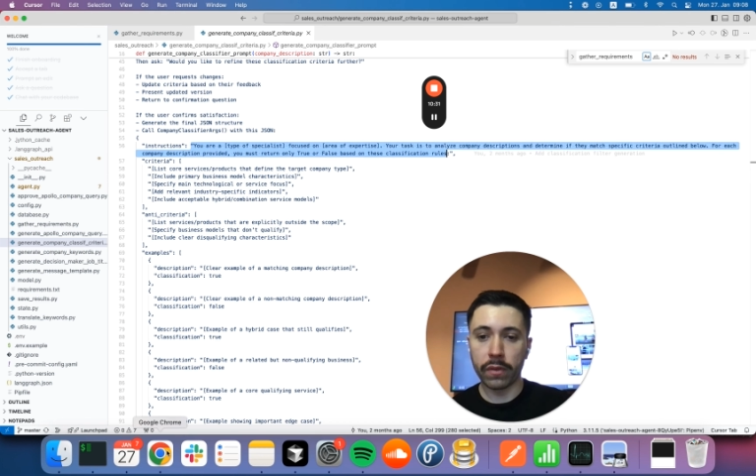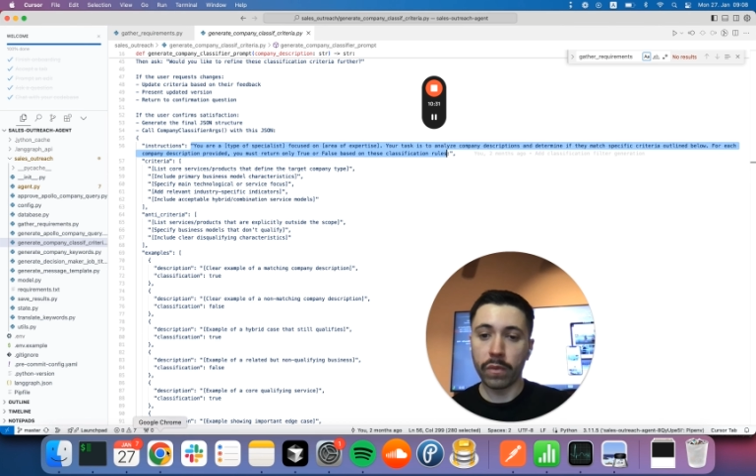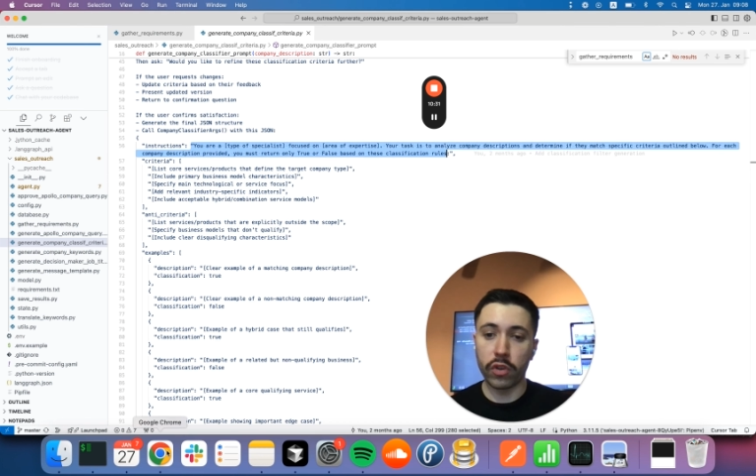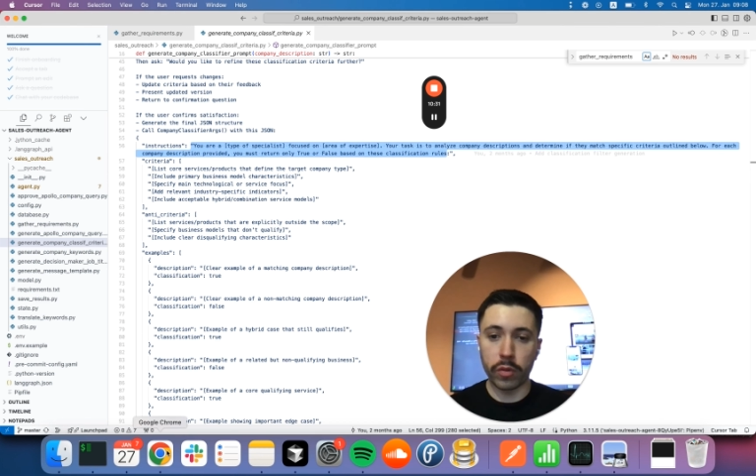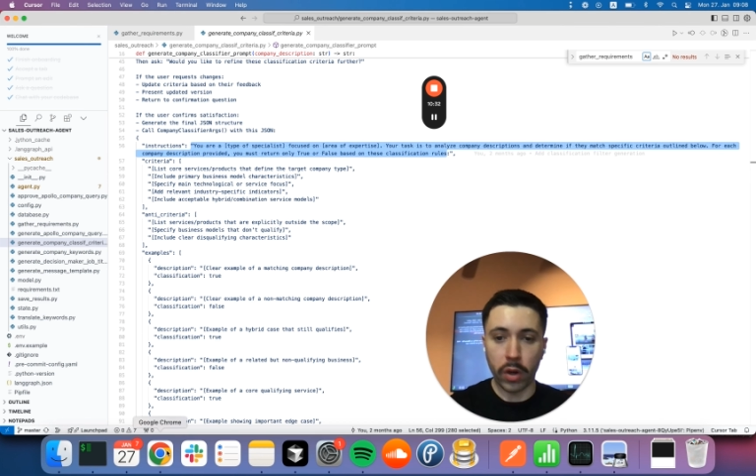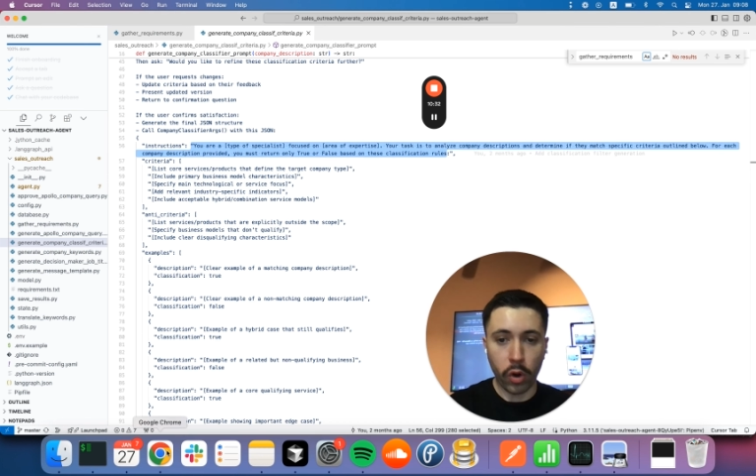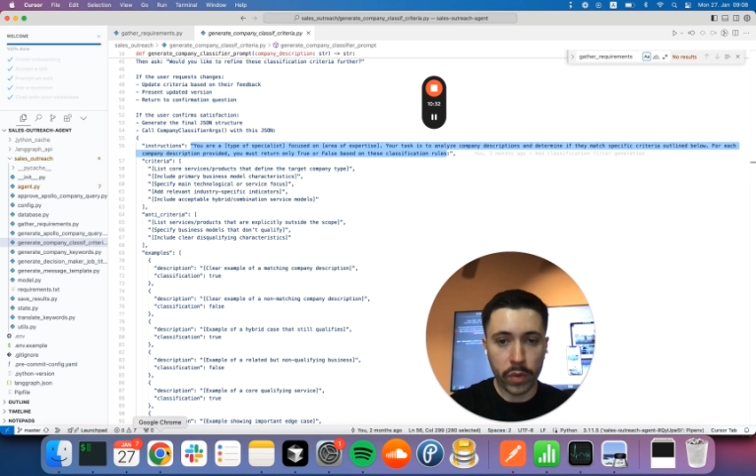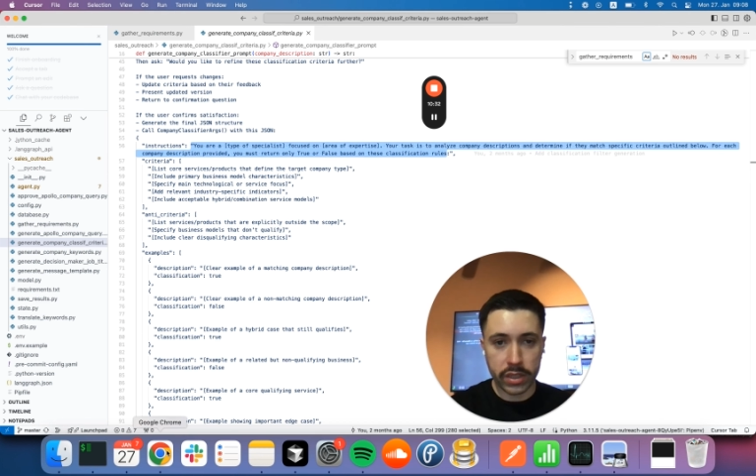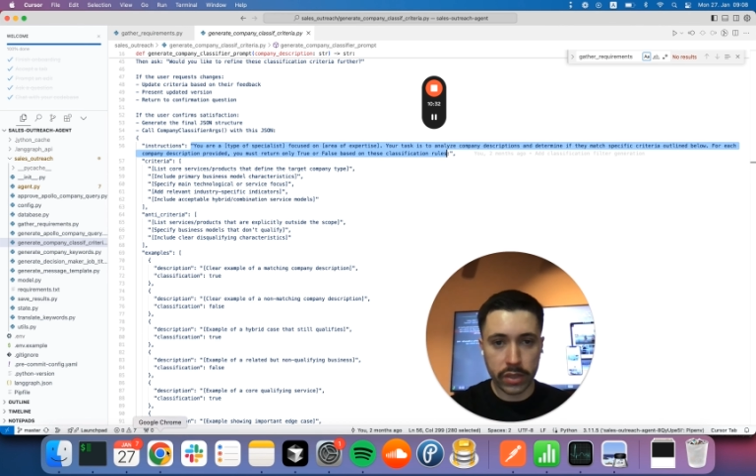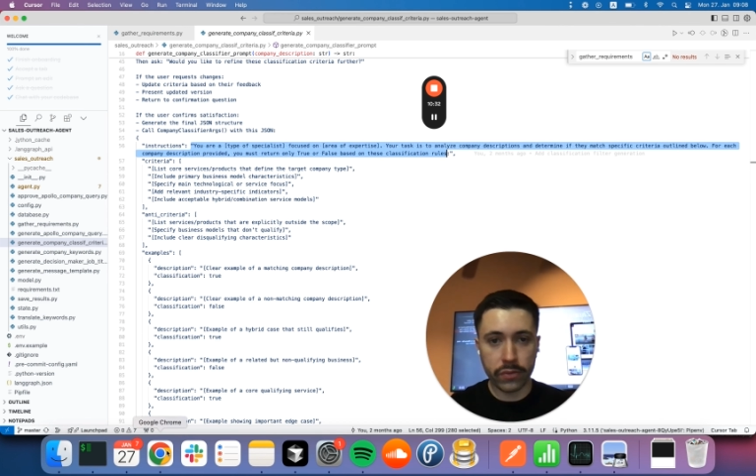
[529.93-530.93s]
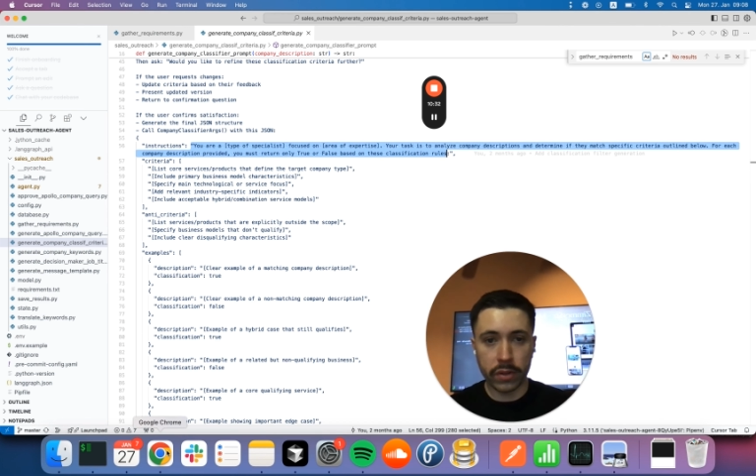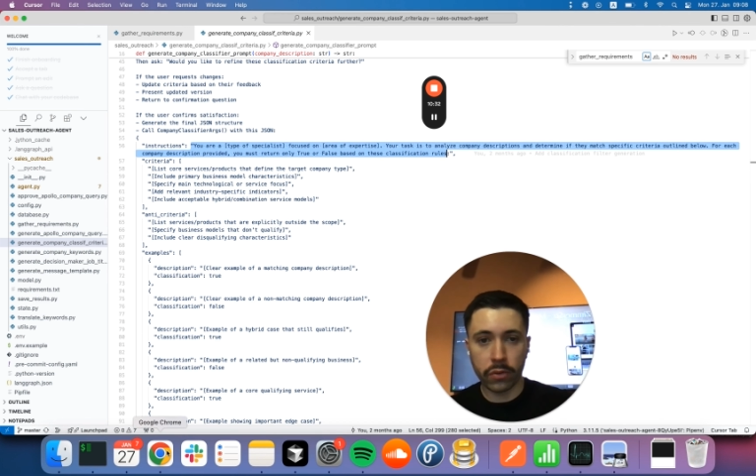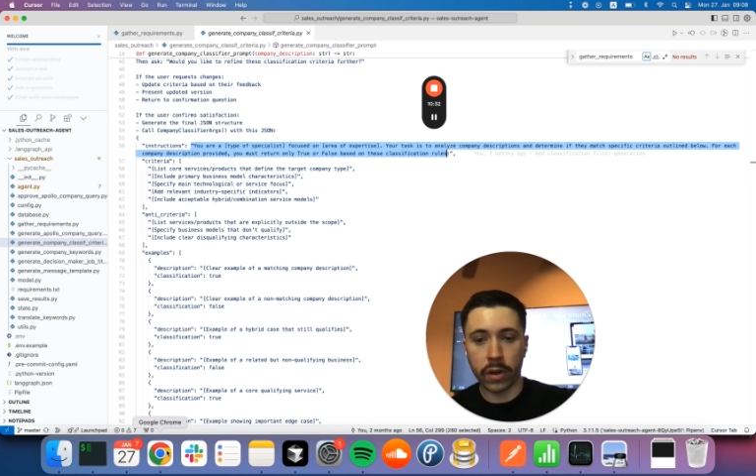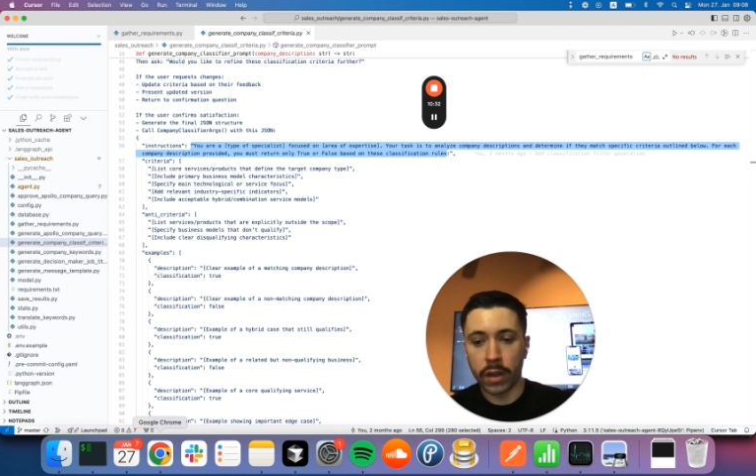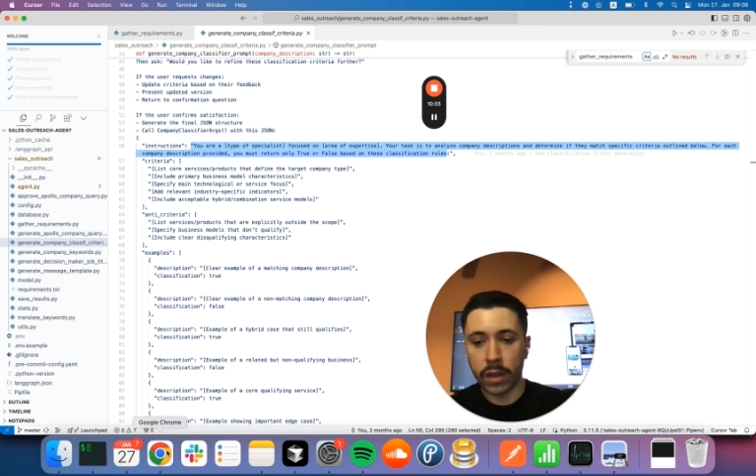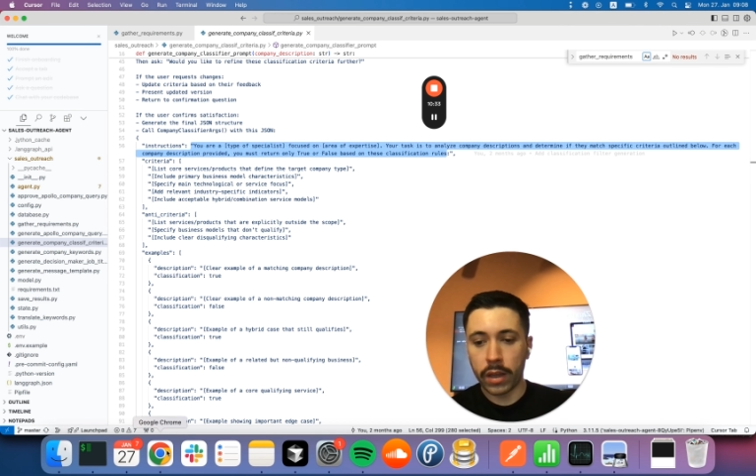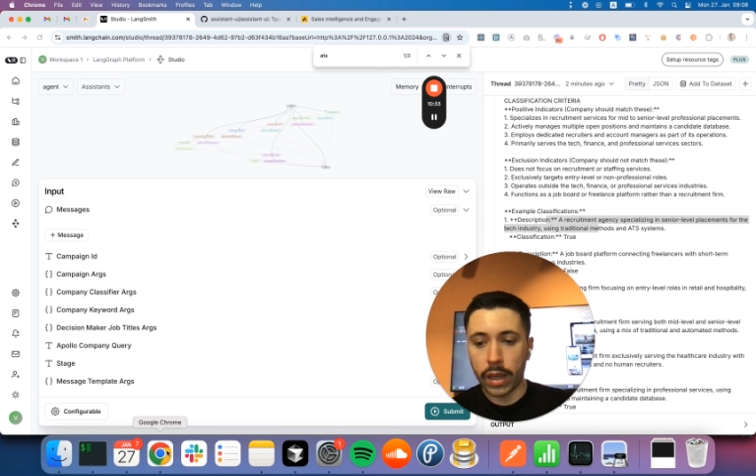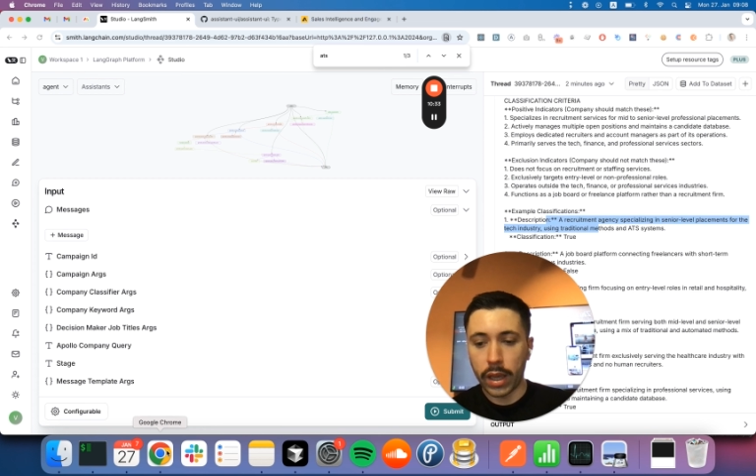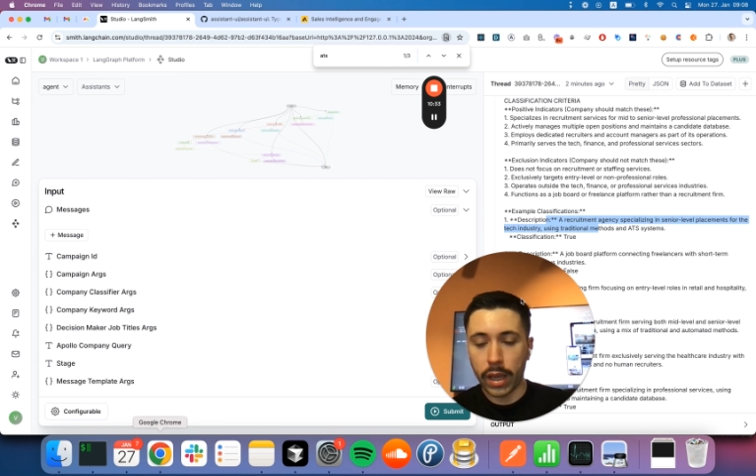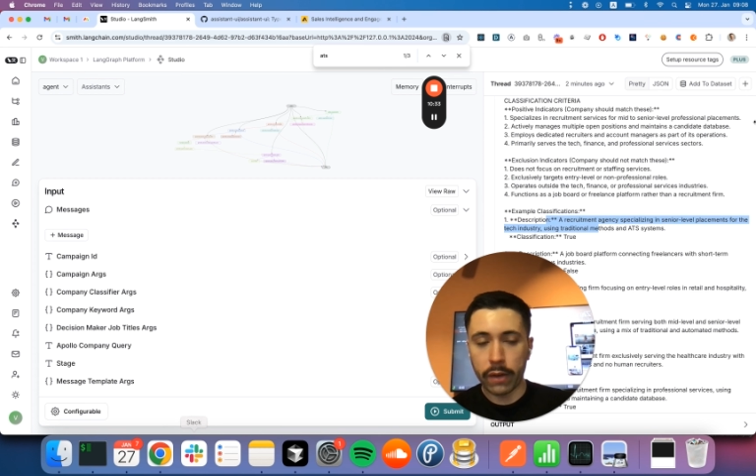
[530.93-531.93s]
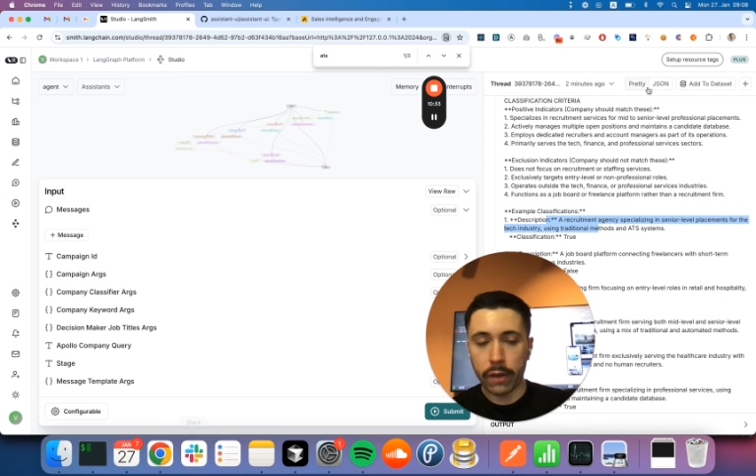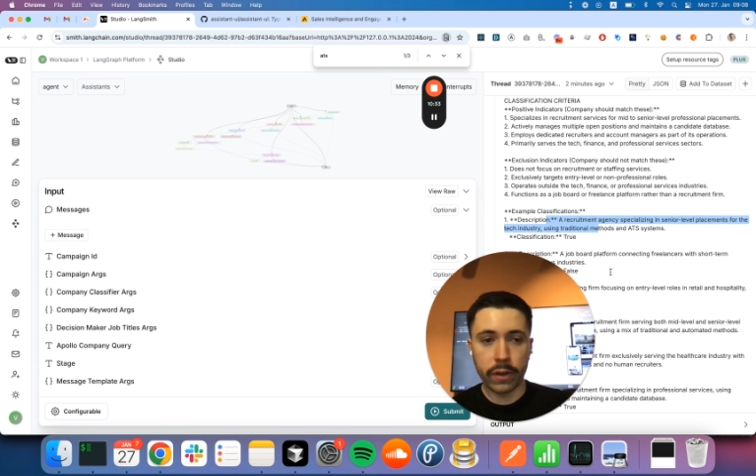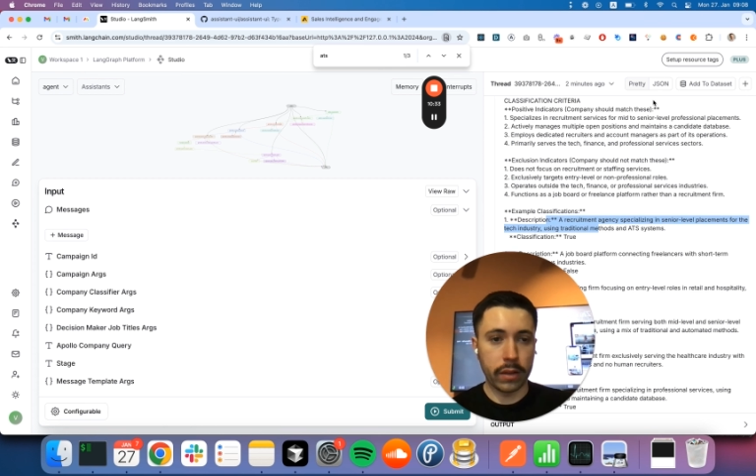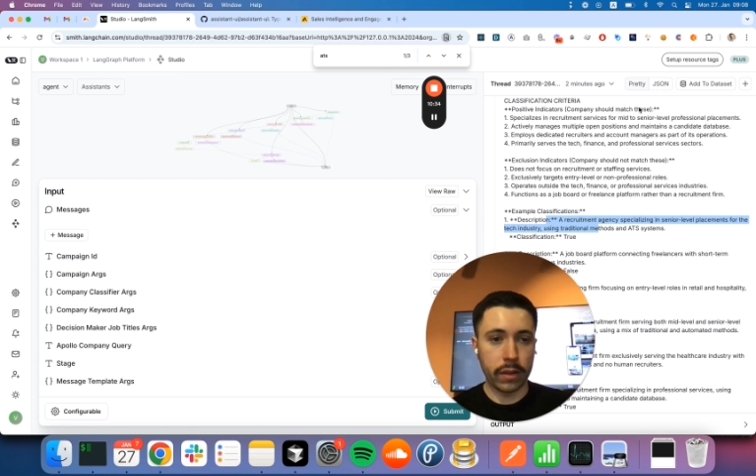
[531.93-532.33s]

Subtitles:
which will be always different for every